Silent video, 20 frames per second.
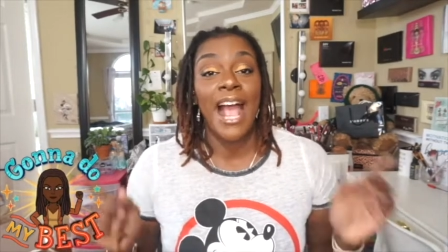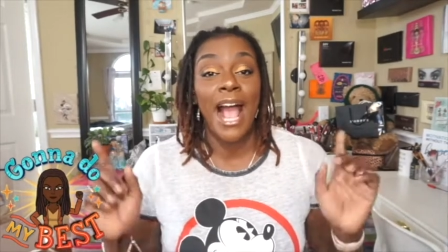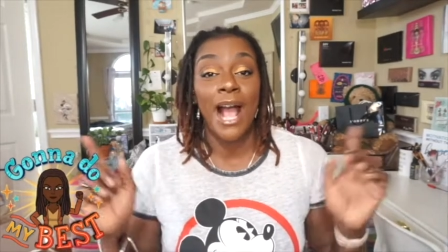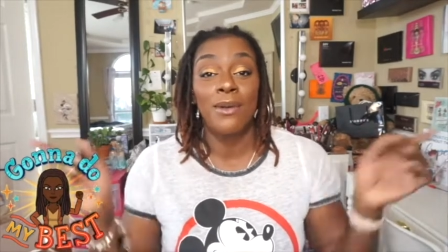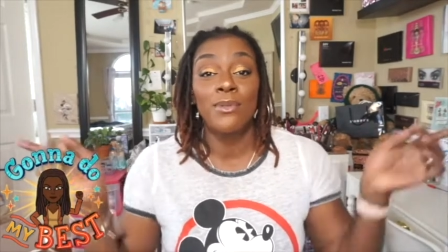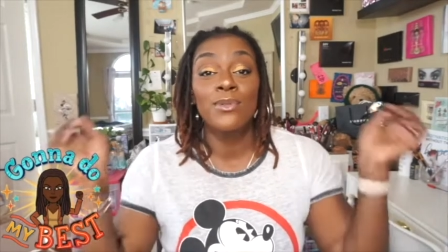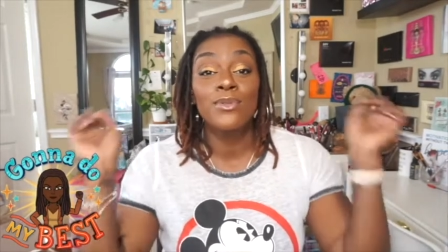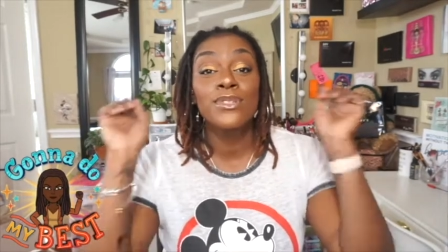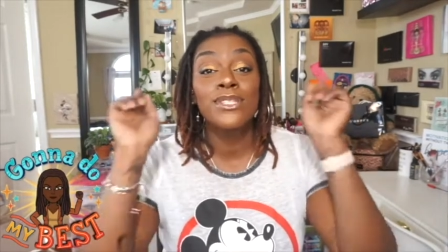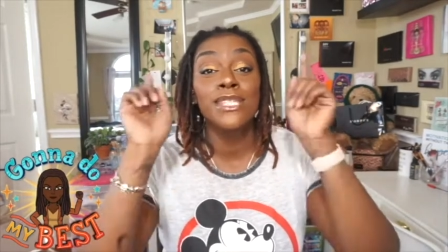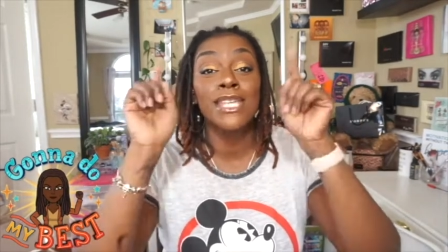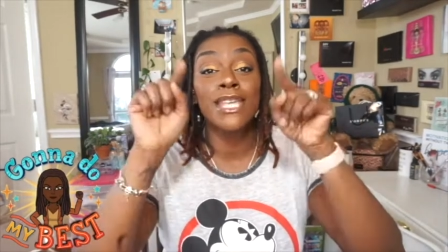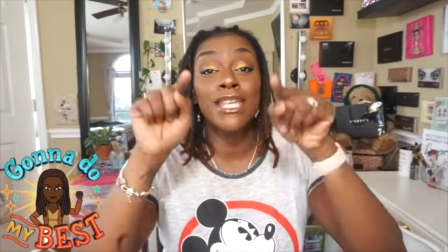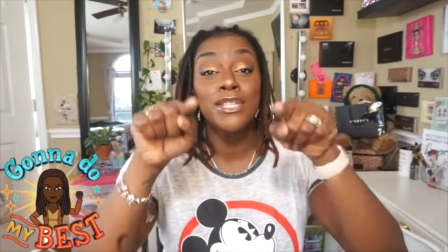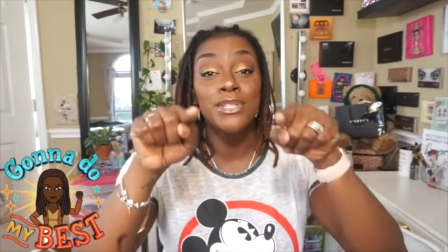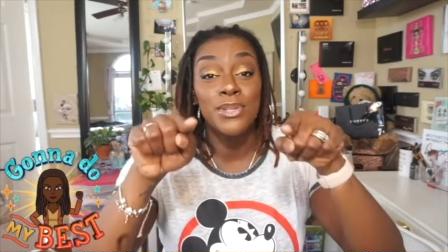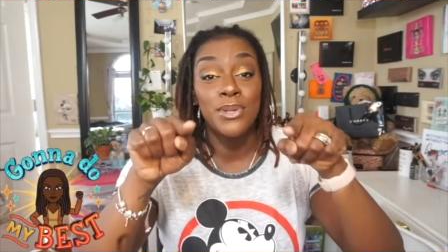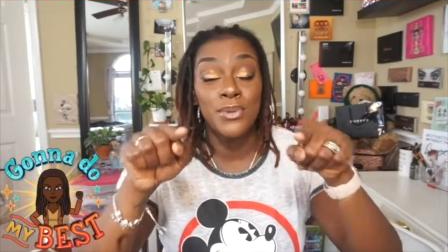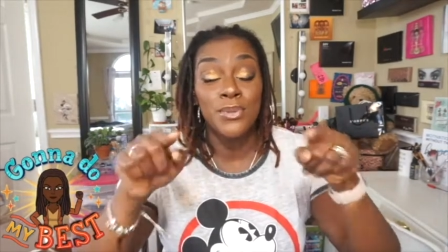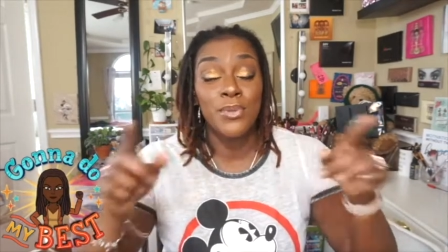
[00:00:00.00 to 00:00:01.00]
I will see
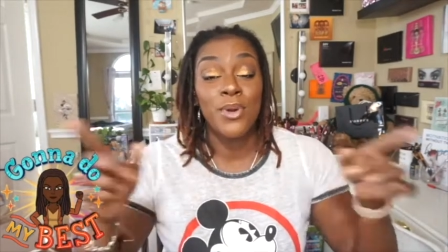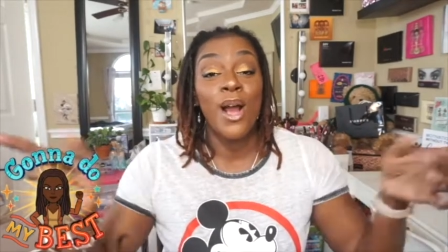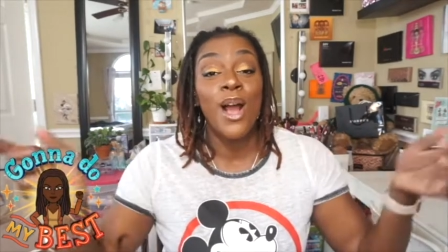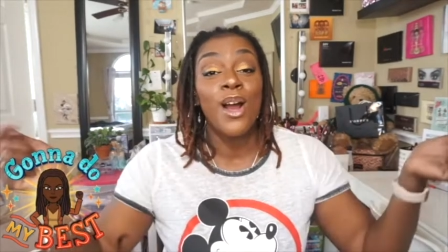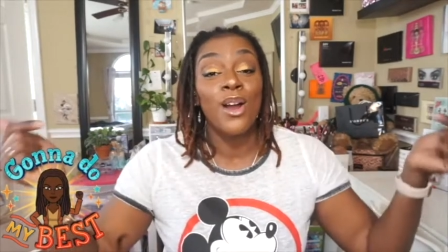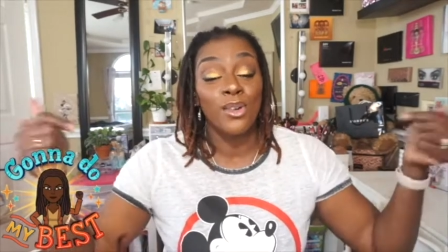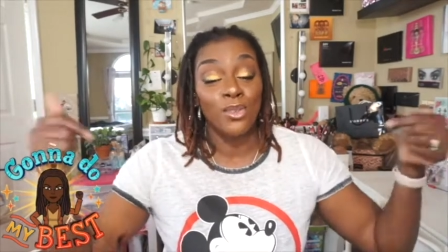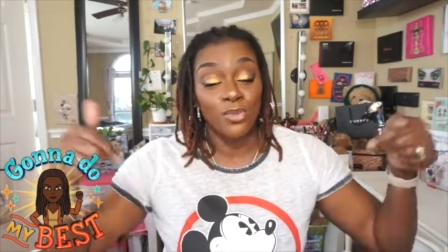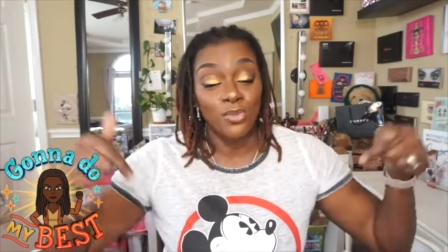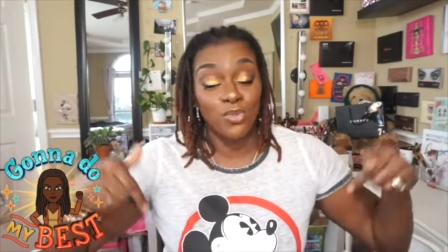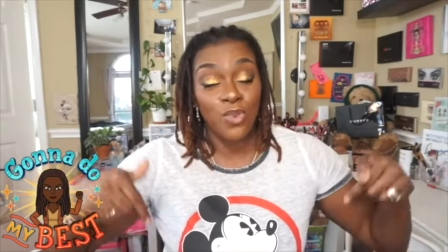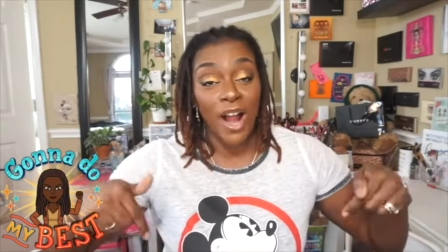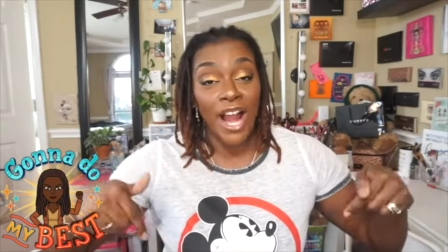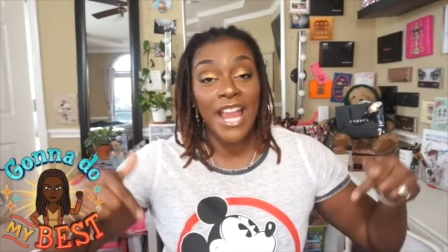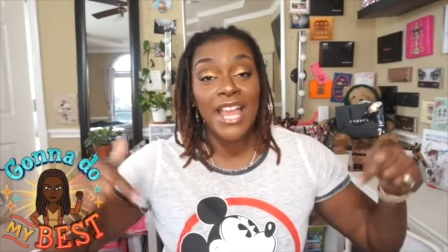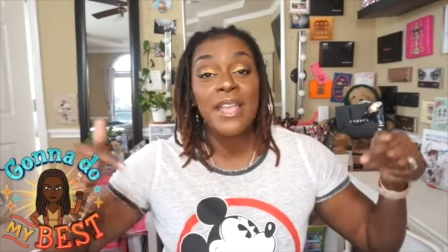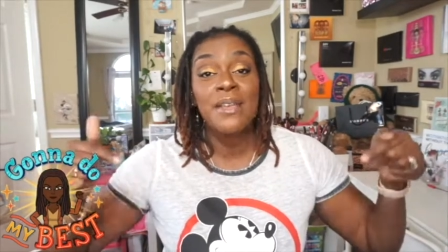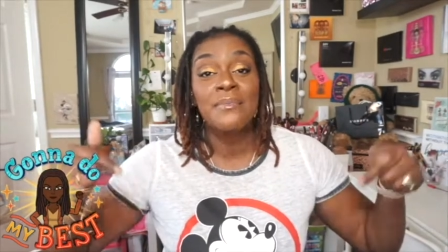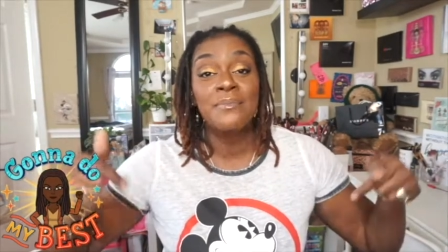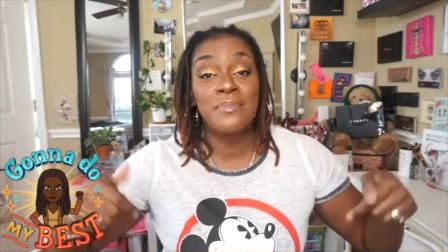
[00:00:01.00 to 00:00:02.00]
you
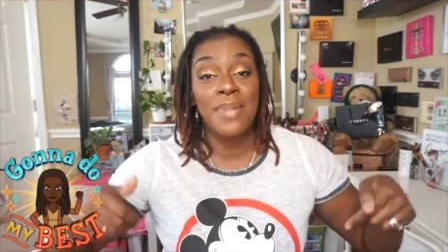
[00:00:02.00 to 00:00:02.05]
right